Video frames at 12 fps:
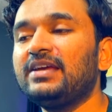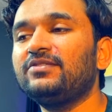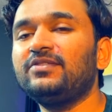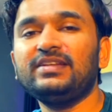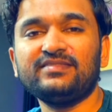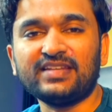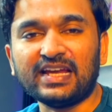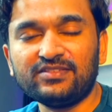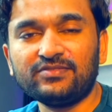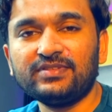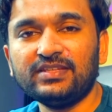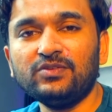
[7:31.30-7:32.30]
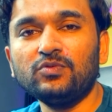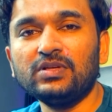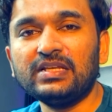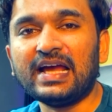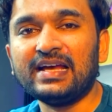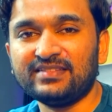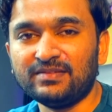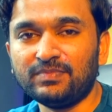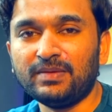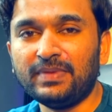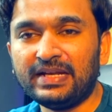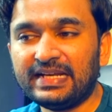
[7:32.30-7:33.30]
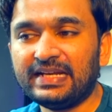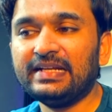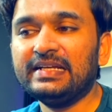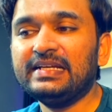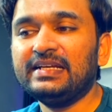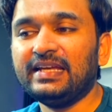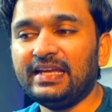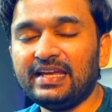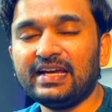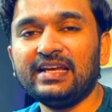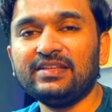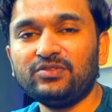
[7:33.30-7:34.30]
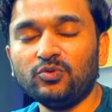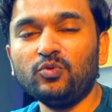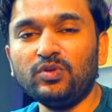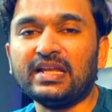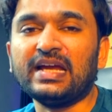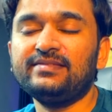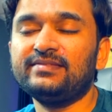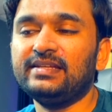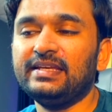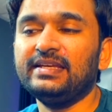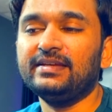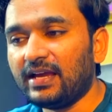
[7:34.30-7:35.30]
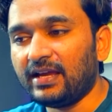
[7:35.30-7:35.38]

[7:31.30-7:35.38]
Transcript: So it is nice to see Google has implemented AI so nicely,